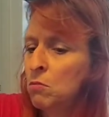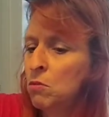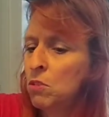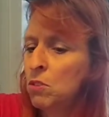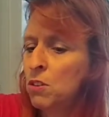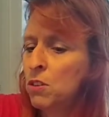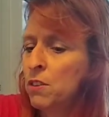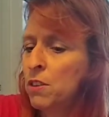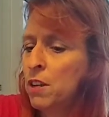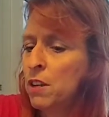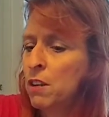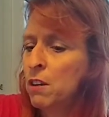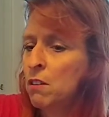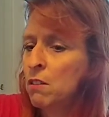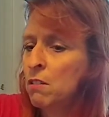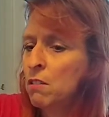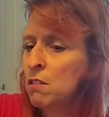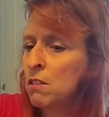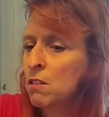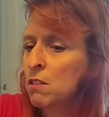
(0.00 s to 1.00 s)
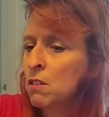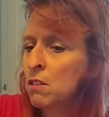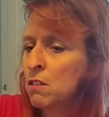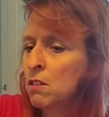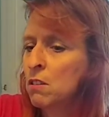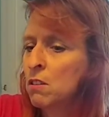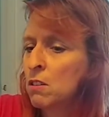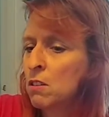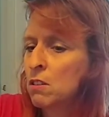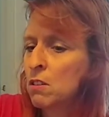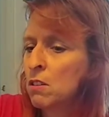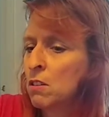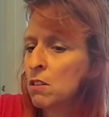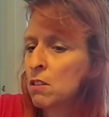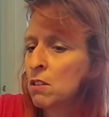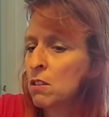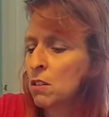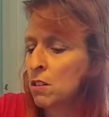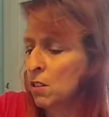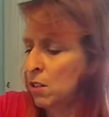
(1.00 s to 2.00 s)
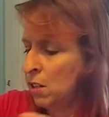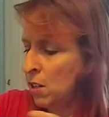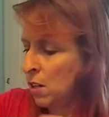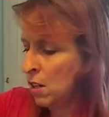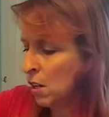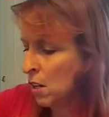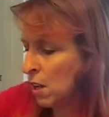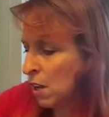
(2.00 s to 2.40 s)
One there. And